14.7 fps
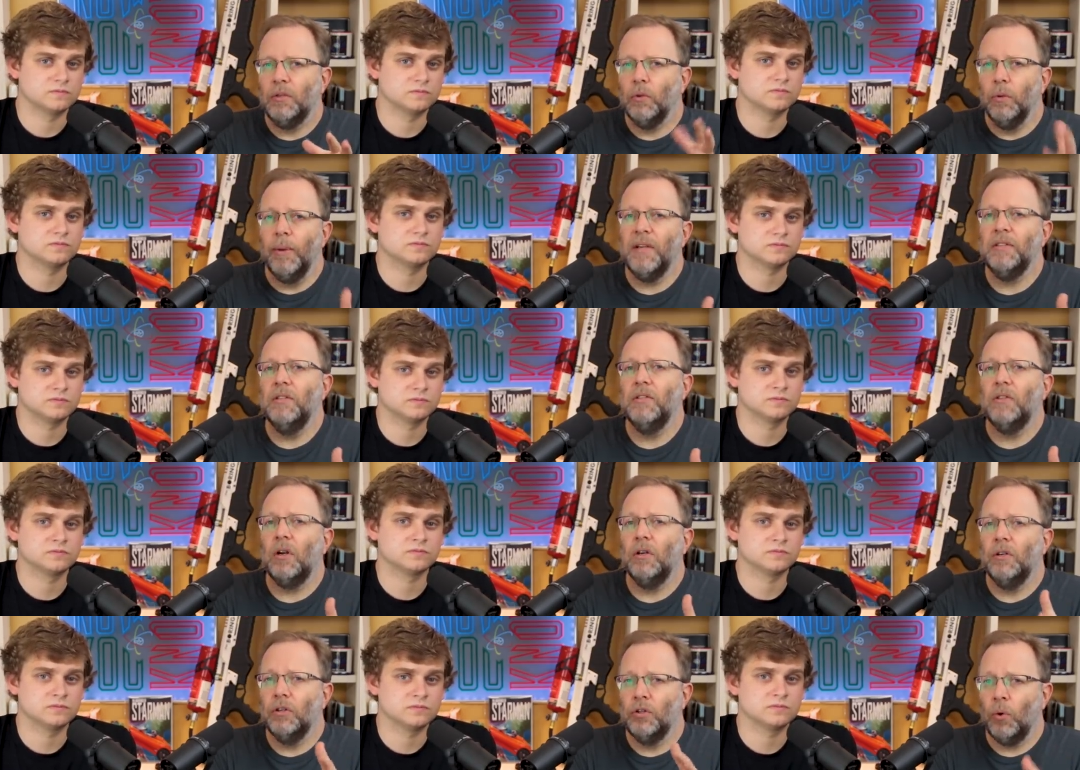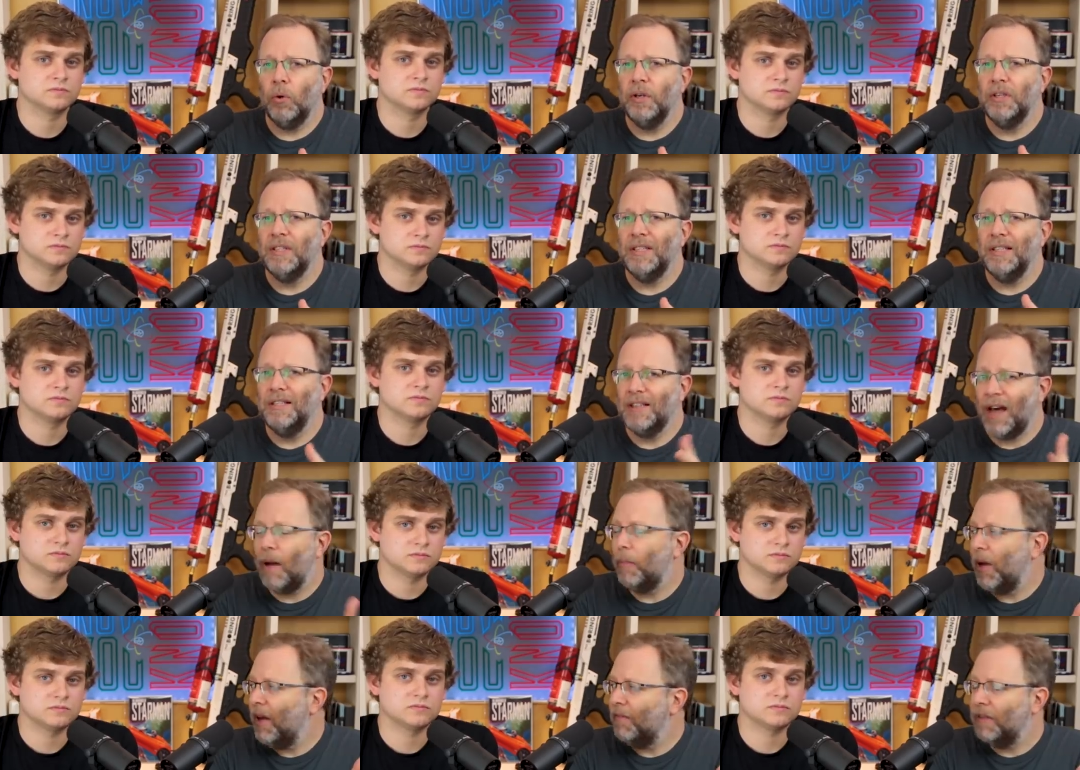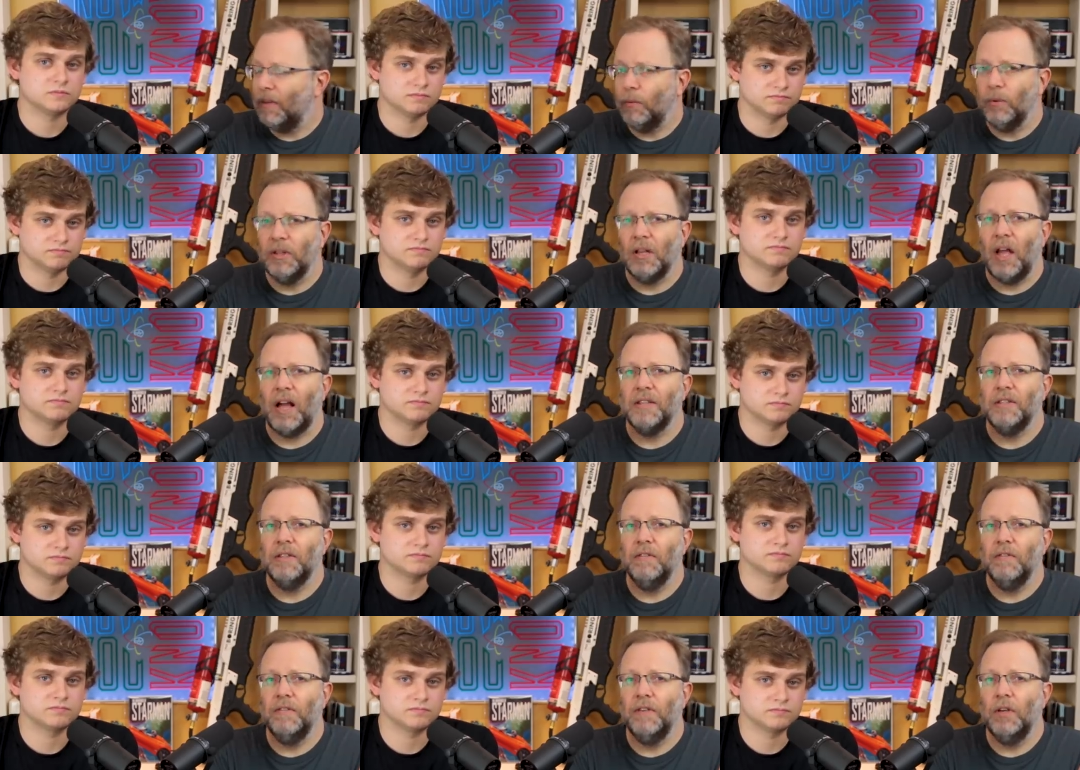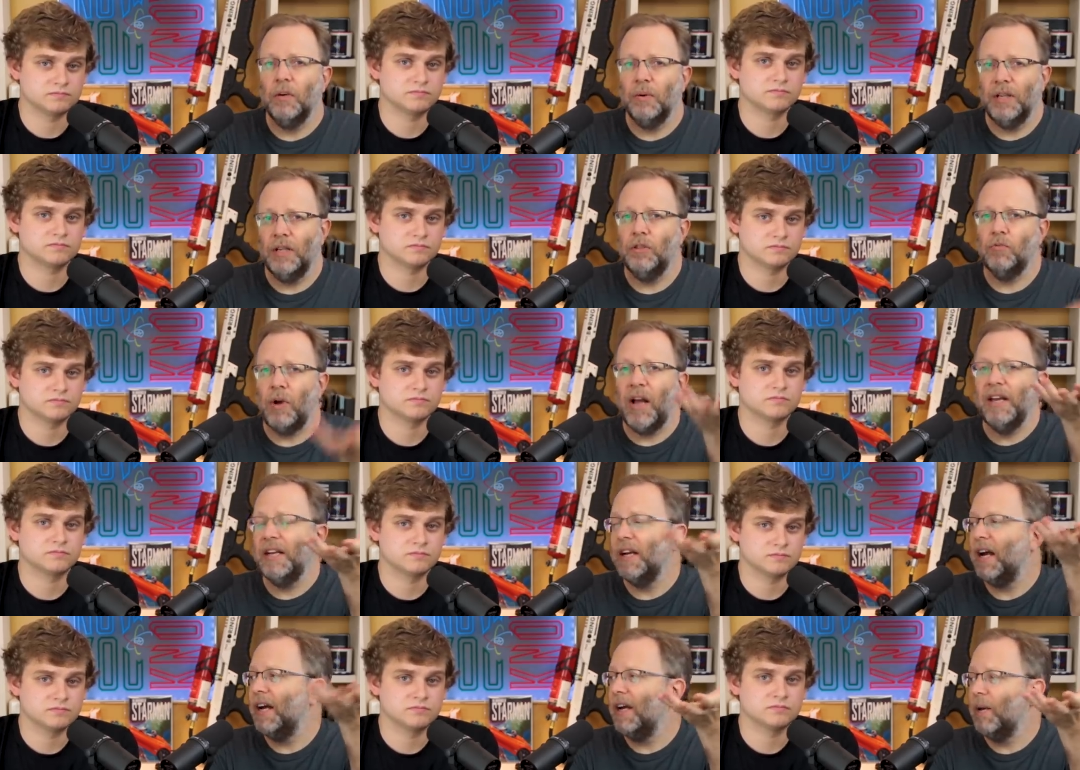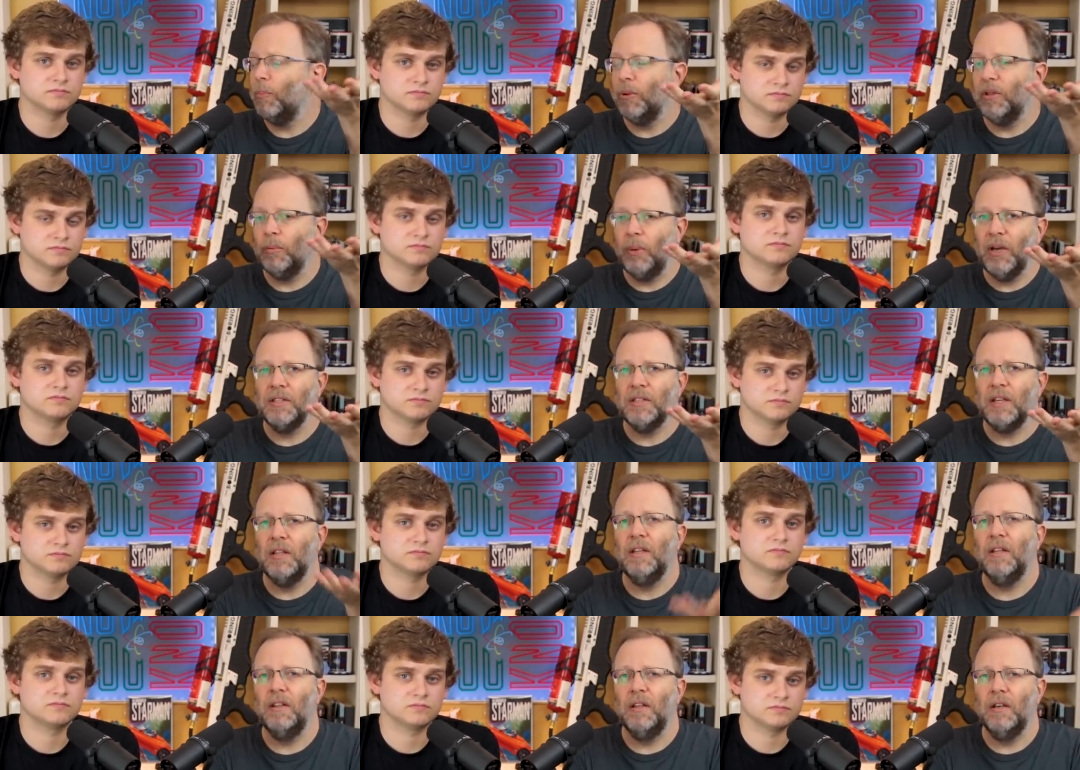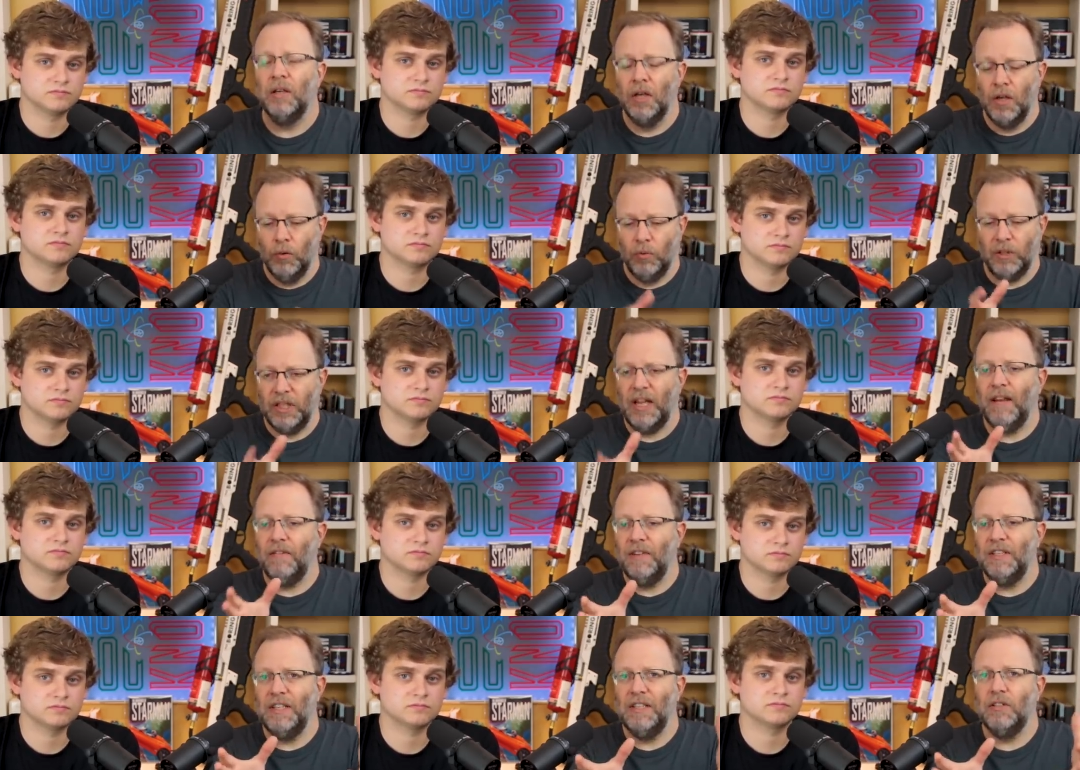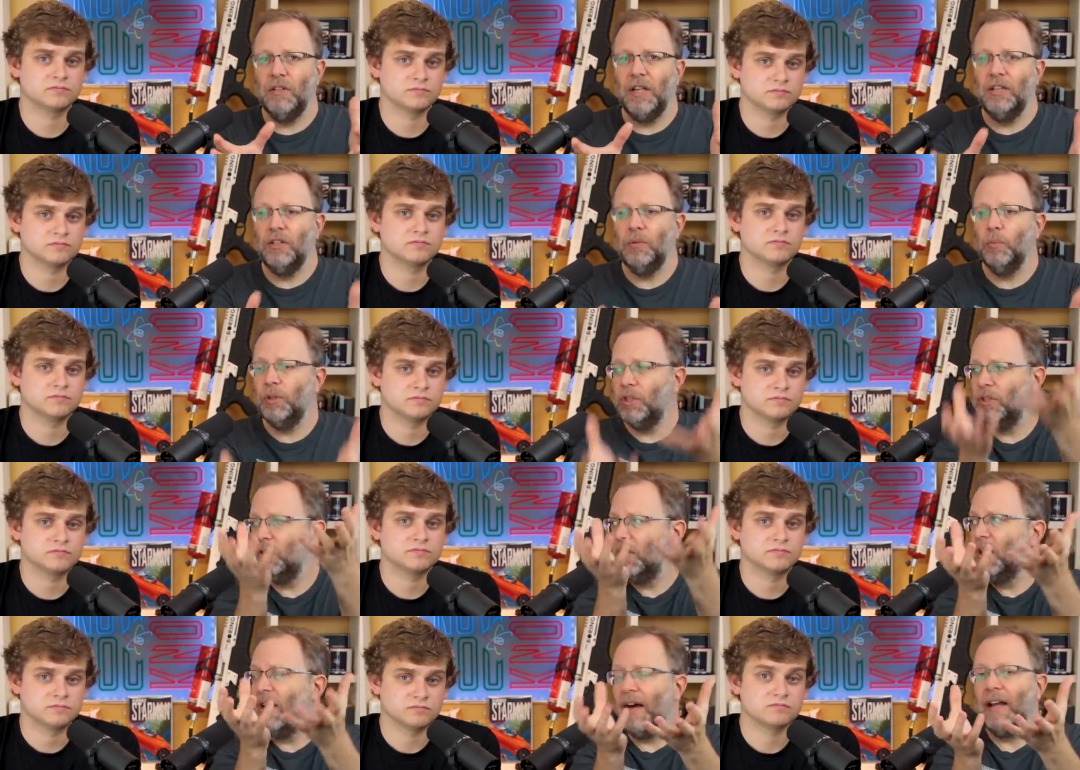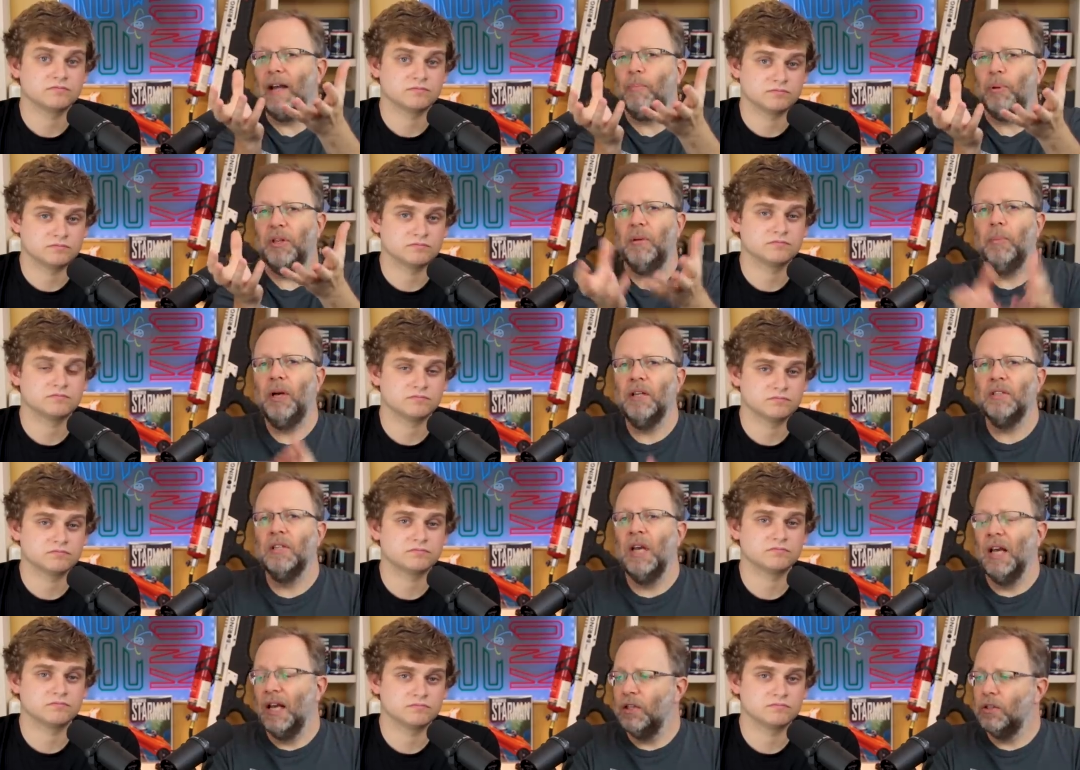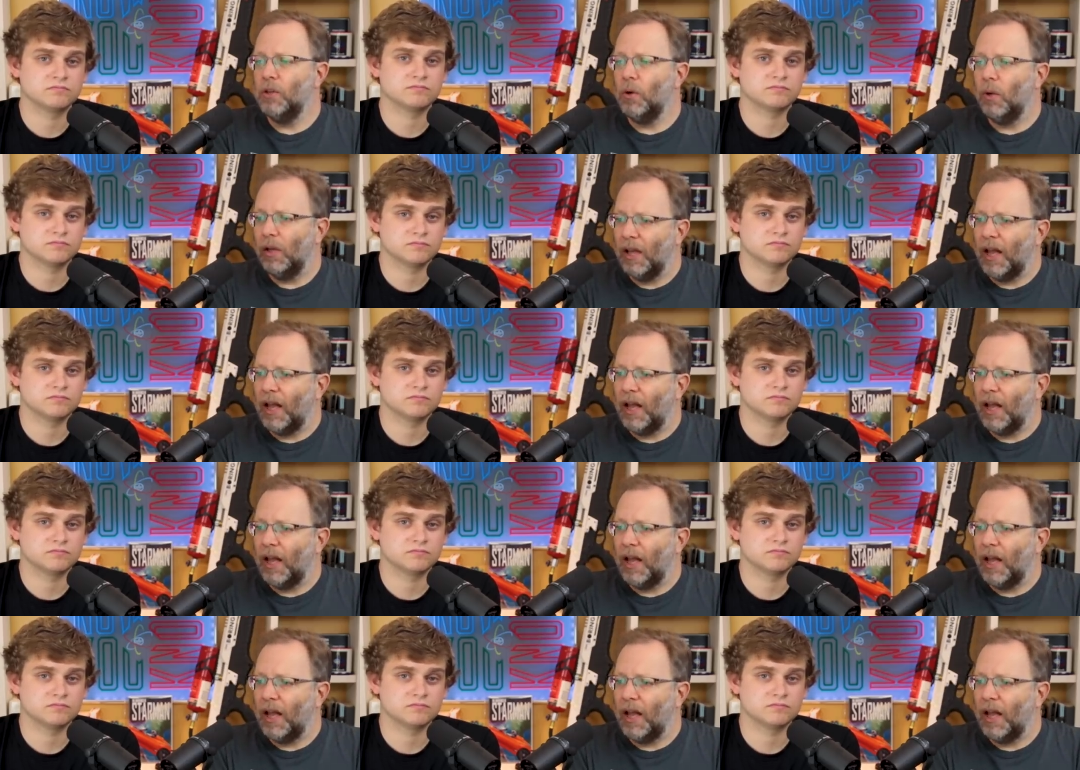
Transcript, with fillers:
Speaker 1: school buses are notoriously top heavy with lots of you know kids riding high up in the bus and then the really heavy diesel engine which is high up on the bus. And so a